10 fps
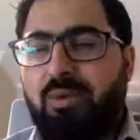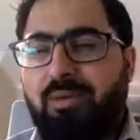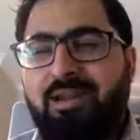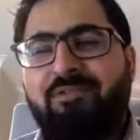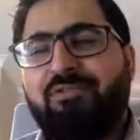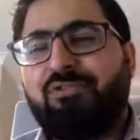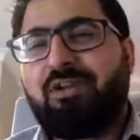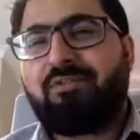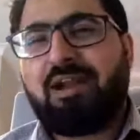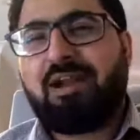I never thought
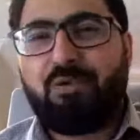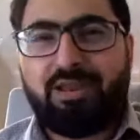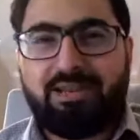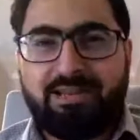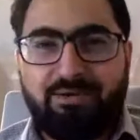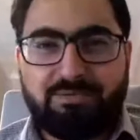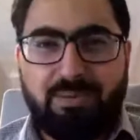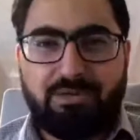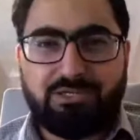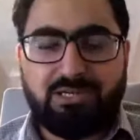I'd write a book, and now it's
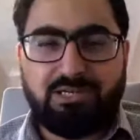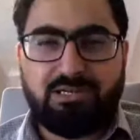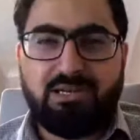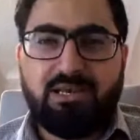published in